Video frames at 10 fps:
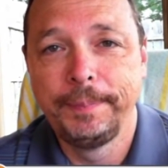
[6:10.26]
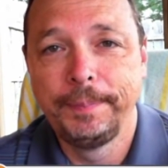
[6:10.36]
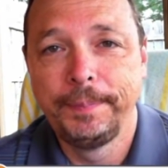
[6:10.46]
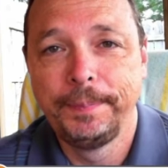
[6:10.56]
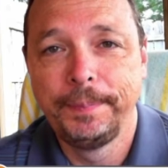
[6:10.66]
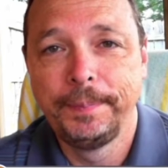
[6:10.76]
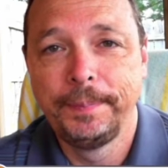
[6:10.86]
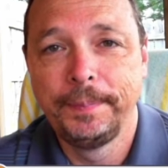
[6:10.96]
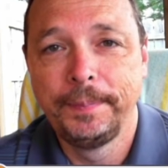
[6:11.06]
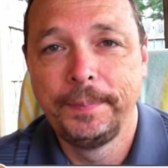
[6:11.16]

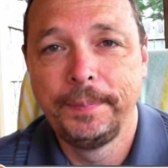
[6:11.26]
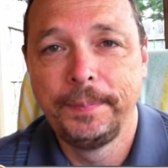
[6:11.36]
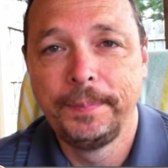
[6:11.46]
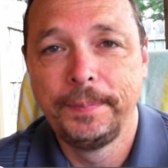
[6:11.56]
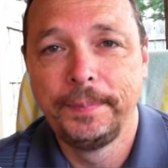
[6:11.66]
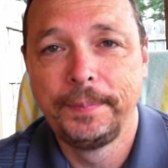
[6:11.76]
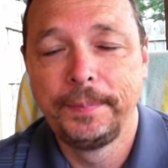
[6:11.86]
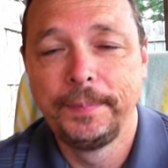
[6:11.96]
(silence)